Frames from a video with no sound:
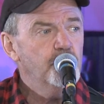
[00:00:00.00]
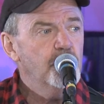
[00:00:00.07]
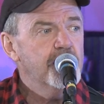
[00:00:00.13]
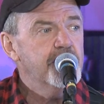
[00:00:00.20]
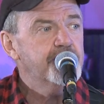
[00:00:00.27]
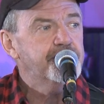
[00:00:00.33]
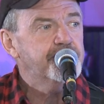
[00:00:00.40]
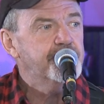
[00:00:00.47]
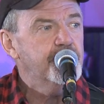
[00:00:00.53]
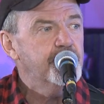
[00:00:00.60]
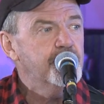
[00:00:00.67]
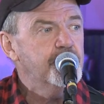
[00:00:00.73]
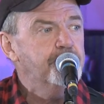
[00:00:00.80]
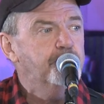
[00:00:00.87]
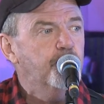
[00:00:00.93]
with
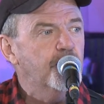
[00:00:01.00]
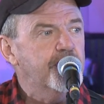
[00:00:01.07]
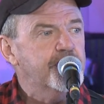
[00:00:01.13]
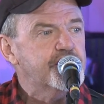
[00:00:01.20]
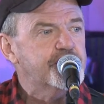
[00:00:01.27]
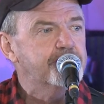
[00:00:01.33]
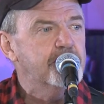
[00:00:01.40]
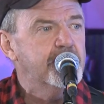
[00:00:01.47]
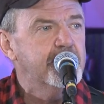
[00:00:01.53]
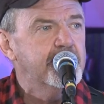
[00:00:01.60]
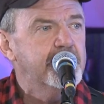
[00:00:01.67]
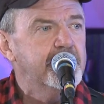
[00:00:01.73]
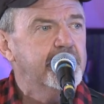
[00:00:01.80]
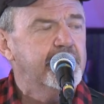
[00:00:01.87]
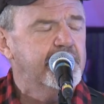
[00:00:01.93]
you brings
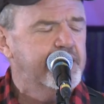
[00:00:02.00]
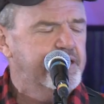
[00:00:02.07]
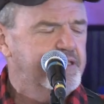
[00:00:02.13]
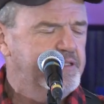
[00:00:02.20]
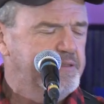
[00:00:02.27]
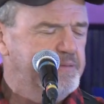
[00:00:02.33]
me.